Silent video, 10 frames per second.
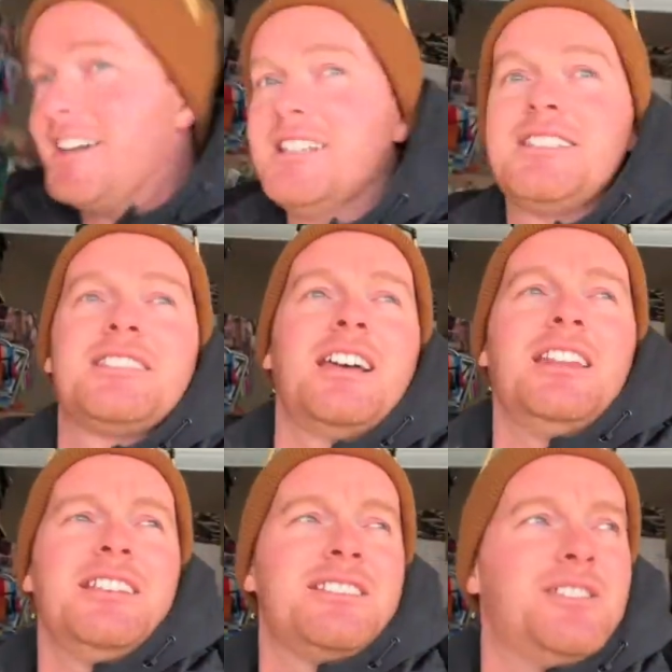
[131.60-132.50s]
It's, I
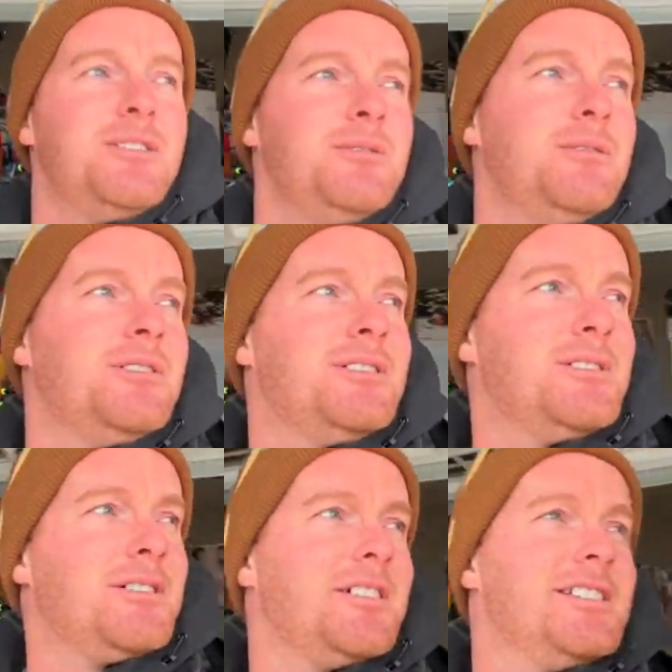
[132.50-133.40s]
think it's two
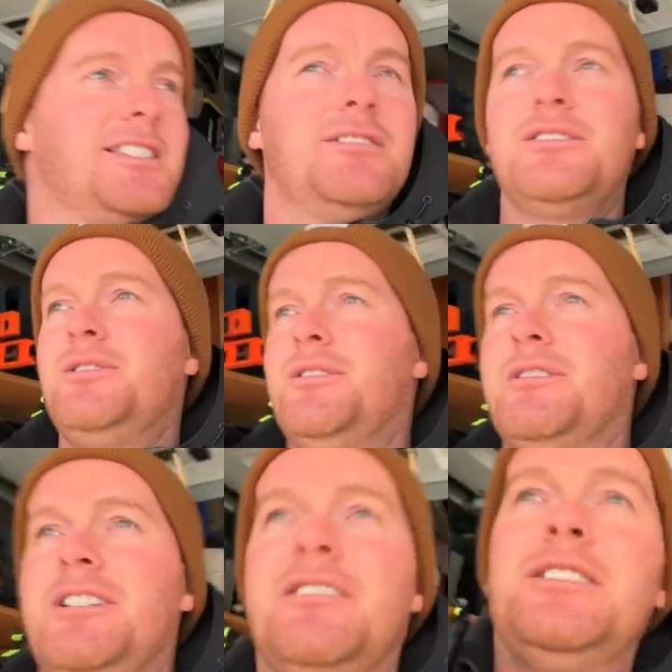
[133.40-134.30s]
degrees out,
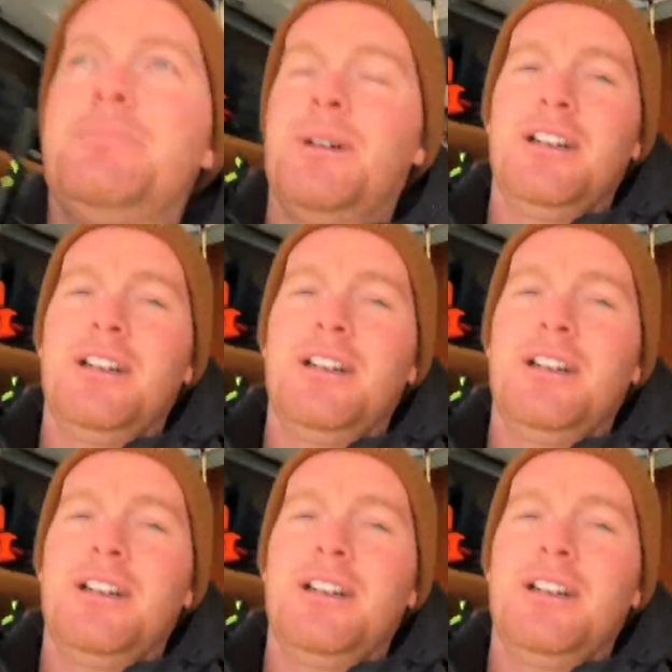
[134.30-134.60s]
3 degrees, but...